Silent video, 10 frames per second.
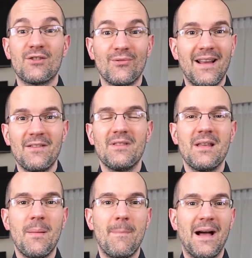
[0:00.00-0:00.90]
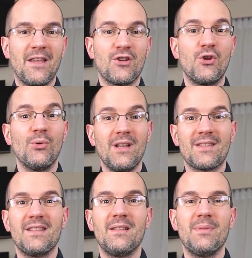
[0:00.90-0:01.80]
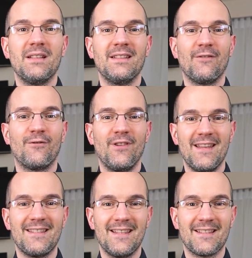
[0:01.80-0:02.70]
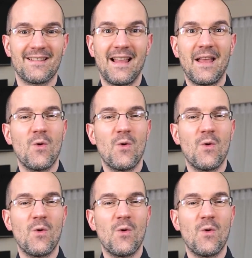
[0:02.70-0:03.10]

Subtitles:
surrounded by curiosity building phrases like